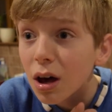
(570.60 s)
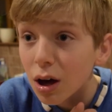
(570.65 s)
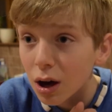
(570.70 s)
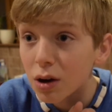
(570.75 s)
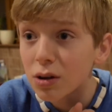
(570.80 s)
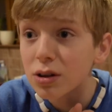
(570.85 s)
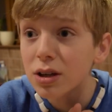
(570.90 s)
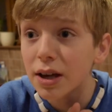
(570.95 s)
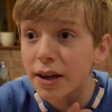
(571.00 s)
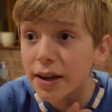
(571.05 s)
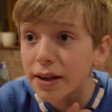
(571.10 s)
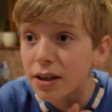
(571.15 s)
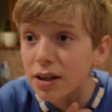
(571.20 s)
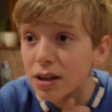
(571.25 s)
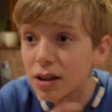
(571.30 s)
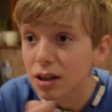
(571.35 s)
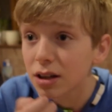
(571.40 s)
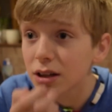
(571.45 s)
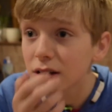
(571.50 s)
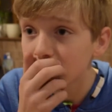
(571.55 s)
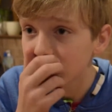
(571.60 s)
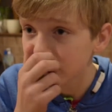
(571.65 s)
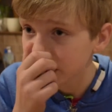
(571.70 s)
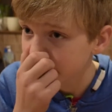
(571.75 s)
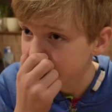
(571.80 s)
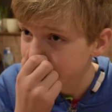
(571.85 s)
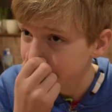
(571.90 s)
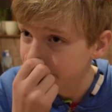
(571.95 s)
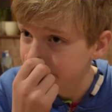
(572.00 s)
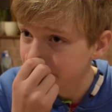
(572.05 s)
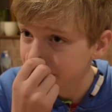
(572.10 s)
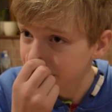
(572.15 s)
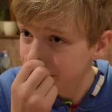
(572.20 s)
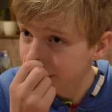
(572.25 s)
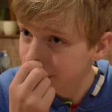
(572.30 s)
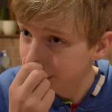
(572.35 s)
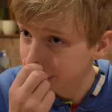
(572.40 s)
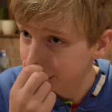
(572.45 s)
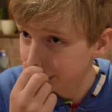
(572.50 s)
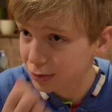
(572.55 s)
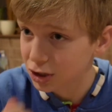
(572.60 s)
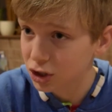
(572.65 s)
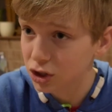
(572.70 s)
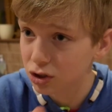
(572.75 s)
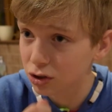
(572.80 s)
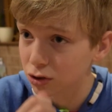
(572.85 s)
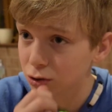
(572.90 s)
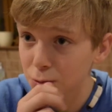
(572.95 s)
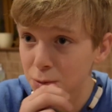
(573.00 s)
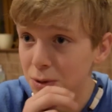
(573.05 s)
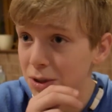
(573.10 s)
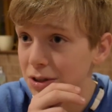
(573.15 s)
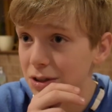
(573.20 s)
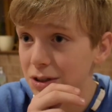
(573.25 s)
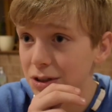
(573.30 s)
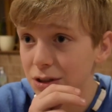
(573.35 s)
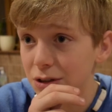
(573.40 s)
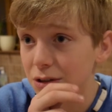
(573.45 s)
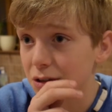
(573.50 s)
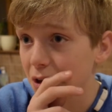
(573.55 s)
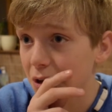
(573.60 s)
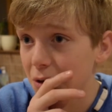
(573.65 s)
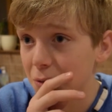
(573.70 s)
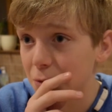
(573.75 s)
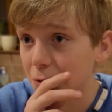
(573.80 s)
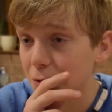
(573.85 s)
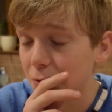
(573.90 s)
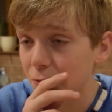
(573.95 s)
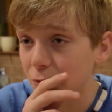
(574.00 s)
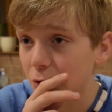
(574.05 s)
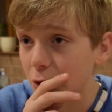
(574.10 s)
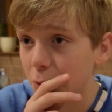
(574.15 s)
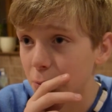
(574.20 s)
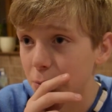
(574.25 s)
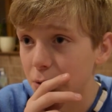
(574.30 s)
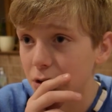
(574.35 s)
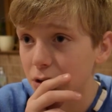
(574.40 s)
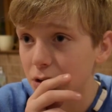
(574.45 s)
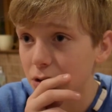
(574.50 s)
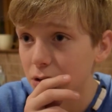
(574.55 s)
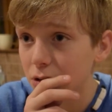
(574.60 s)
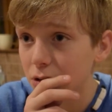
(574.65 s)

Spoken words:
Okay, sure, we can do that, we can film it.